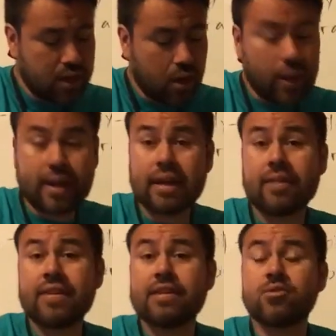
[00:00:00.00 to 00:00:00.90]
Okay, now
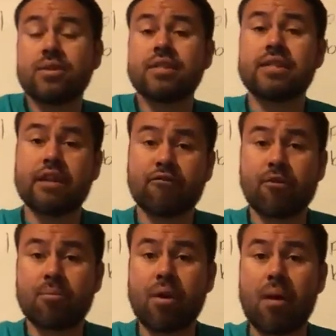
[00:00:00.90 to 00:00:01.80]
this one's a
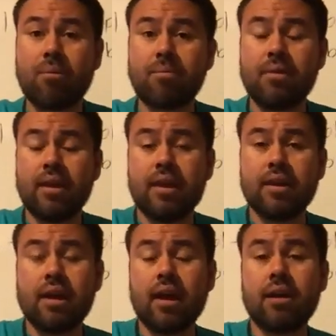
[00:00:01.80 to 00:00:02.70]
different problem,
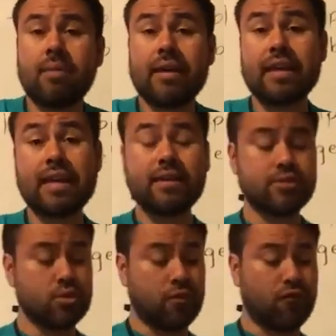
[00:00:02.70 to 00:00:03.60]
and it gives
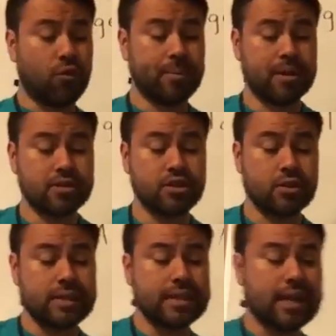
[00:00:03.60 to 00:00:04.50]
you a formula, so you
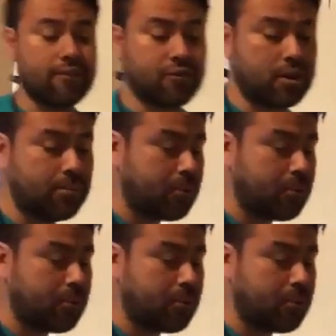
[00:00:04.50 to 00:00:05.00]
need that for number